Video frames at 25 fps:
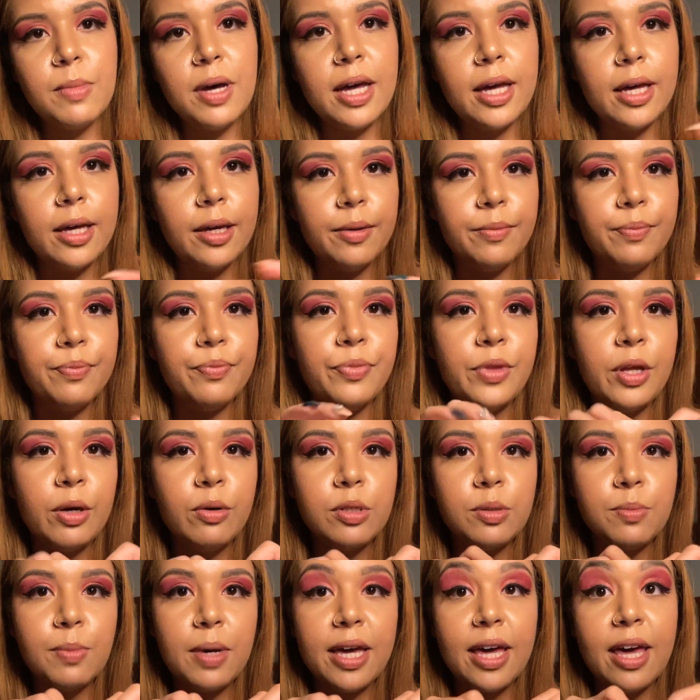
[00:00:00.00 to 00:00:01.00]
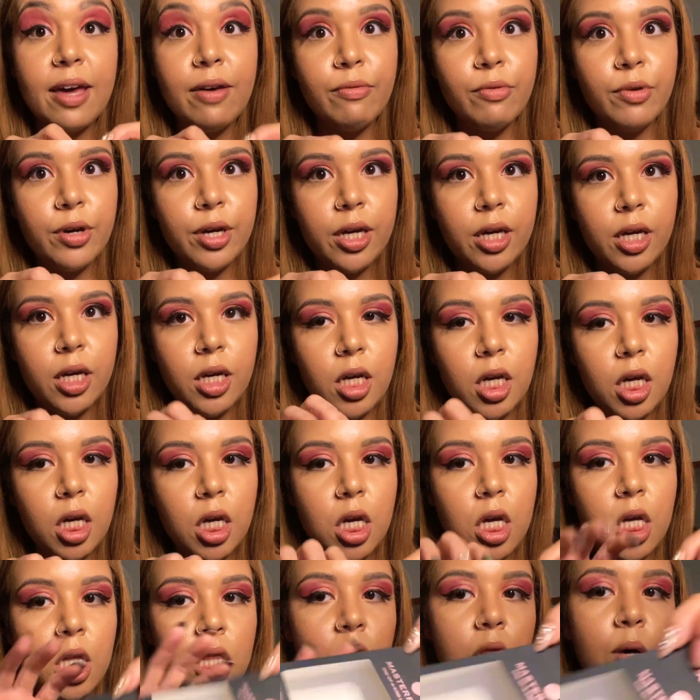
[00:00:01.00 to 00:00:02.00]
my that was my every
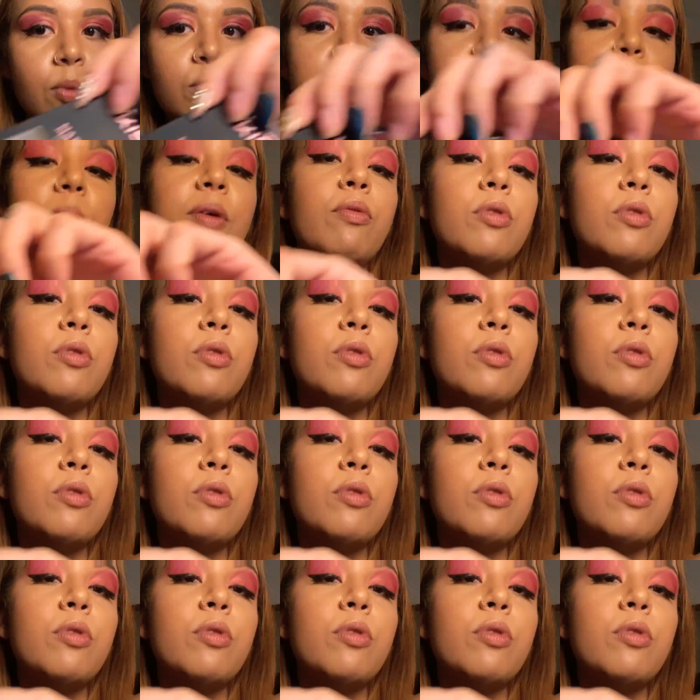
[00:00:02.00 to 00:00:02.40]
that was my